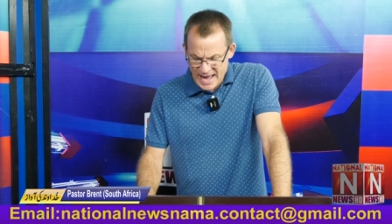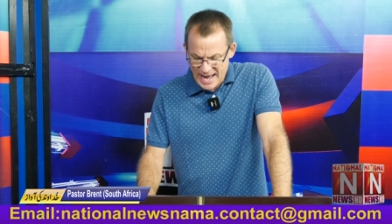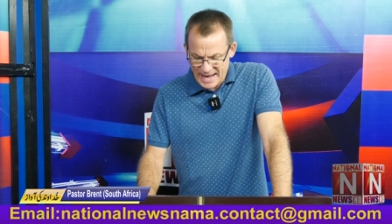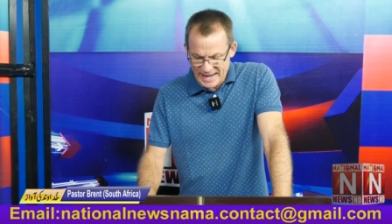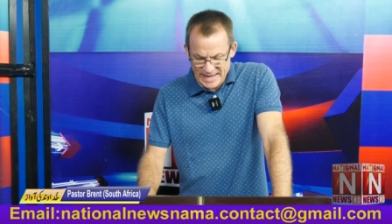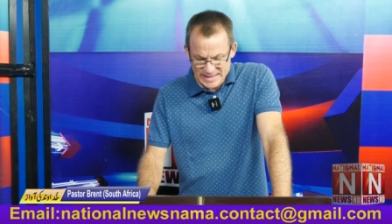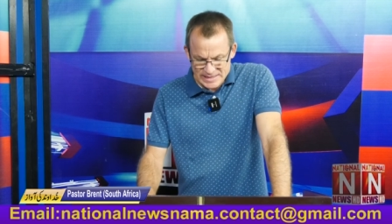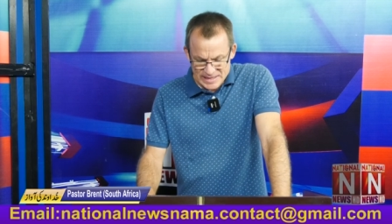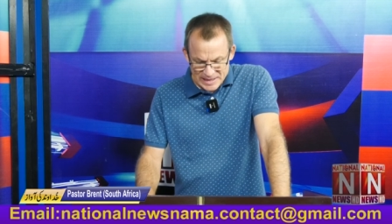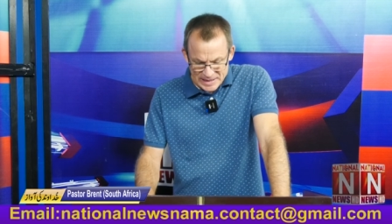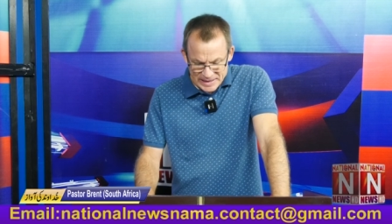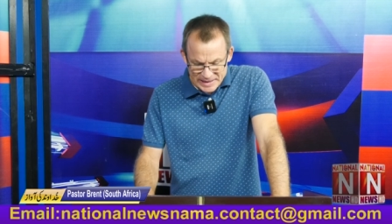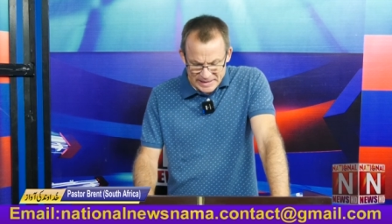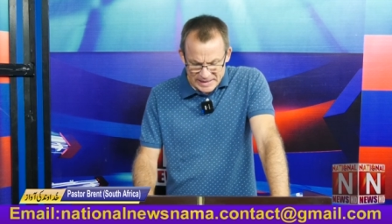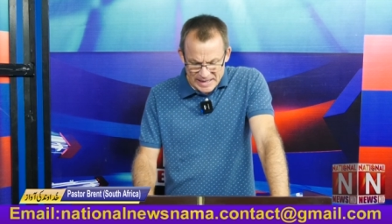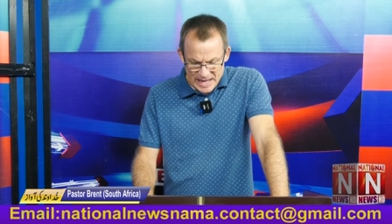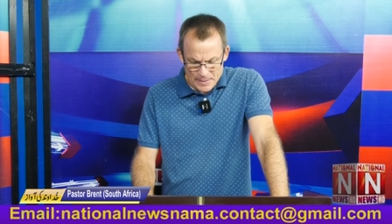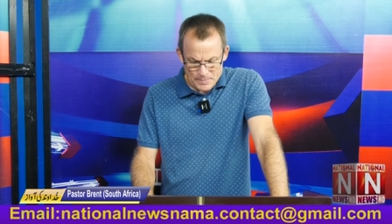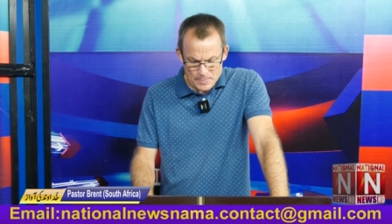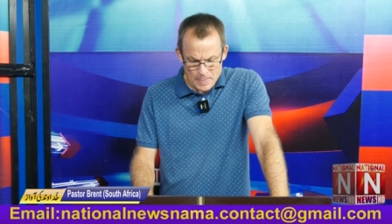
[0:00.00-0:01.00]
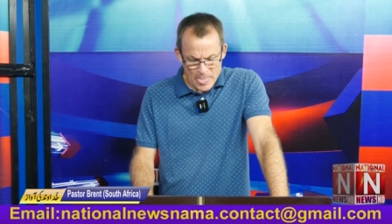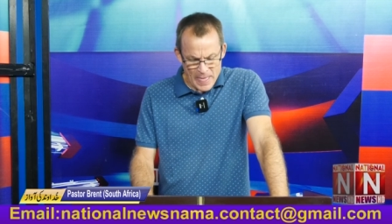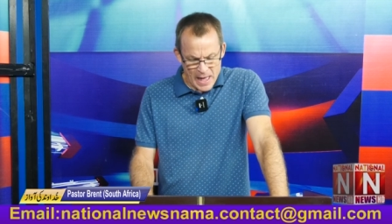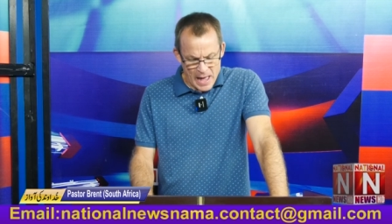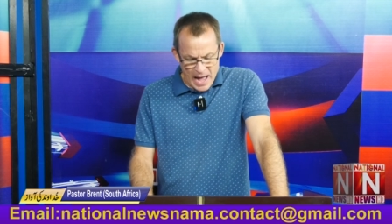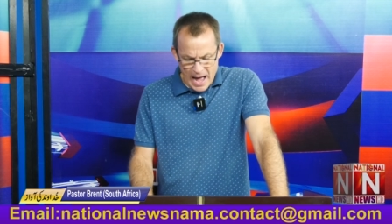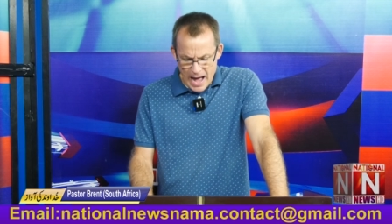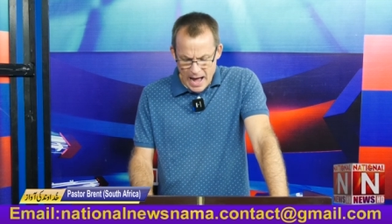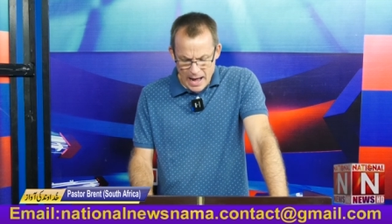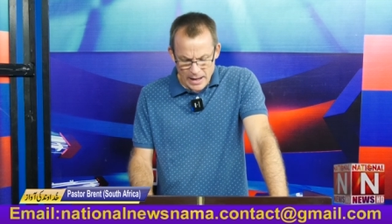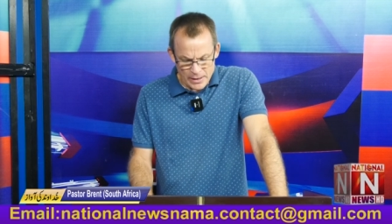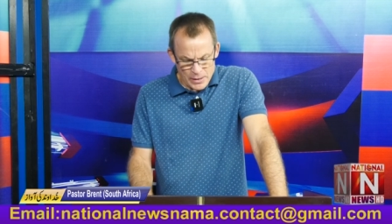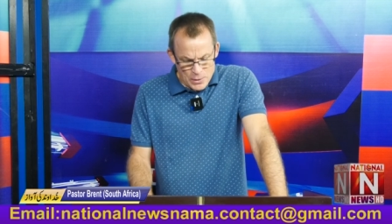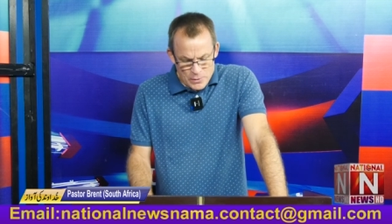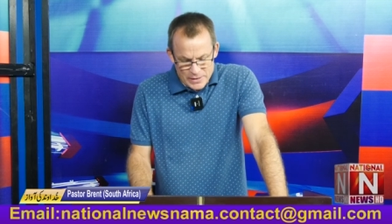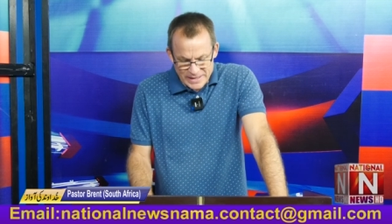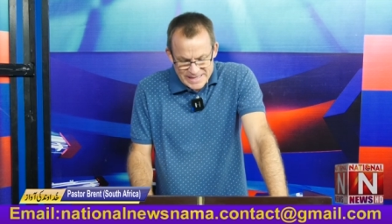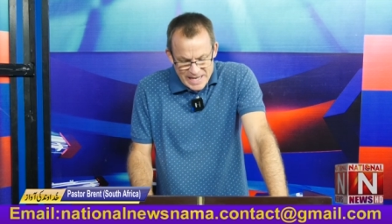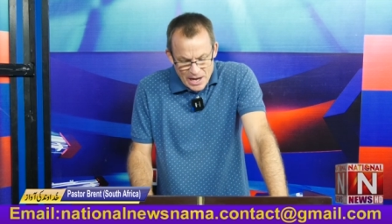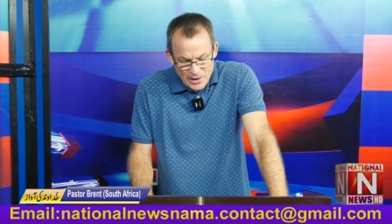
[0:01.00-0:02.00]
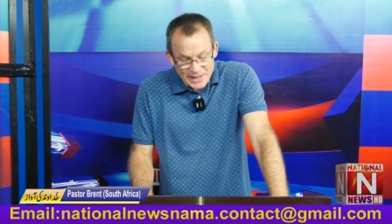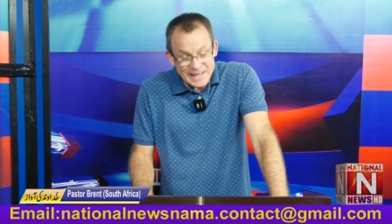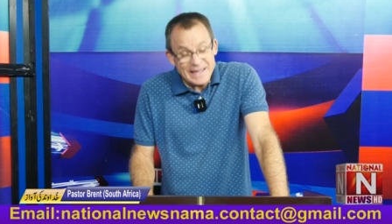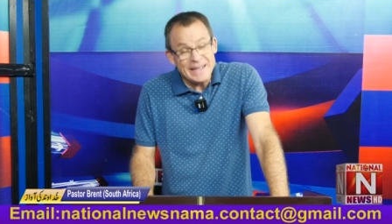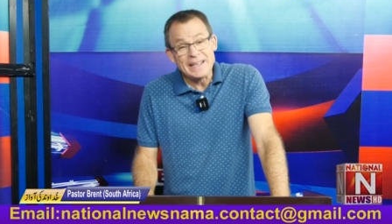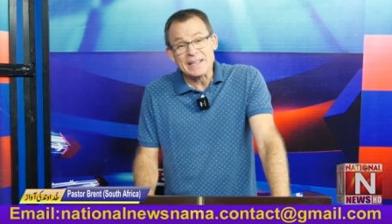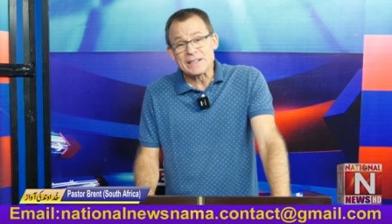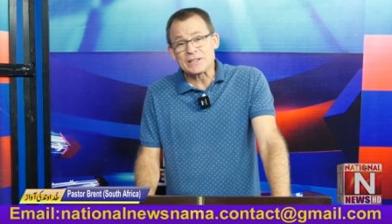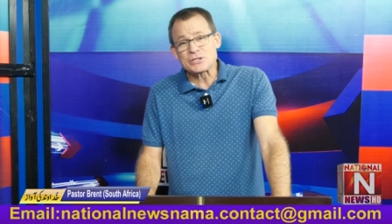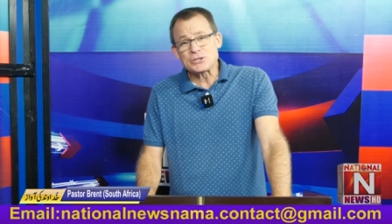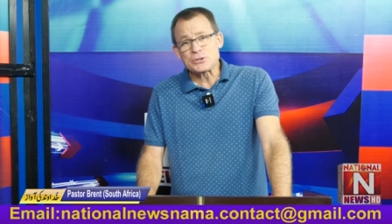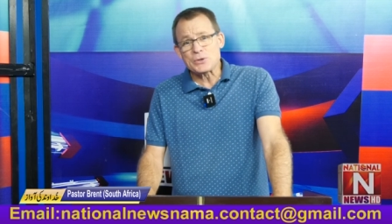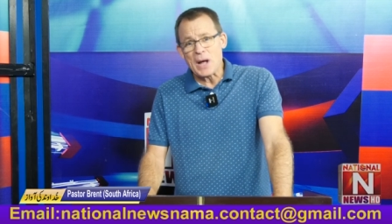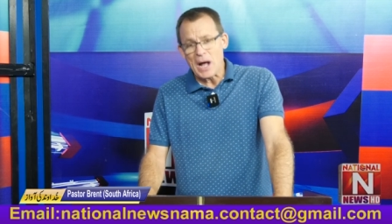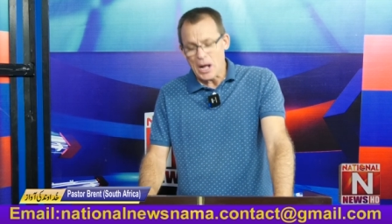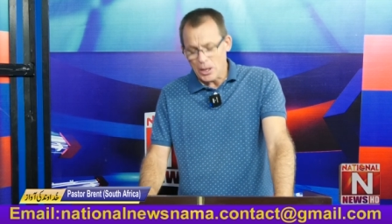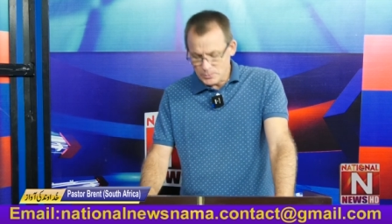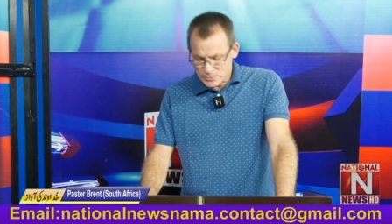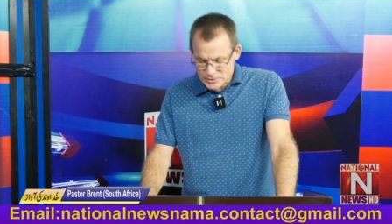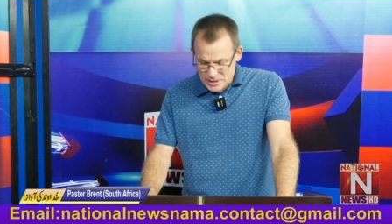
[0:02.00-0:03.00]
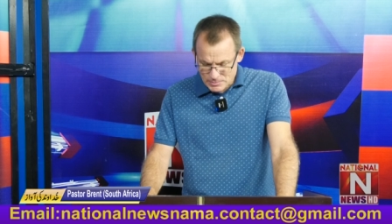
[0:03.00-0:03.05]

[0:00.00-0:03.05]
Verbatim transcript: And as a leader, uh, it's our eagerness to help.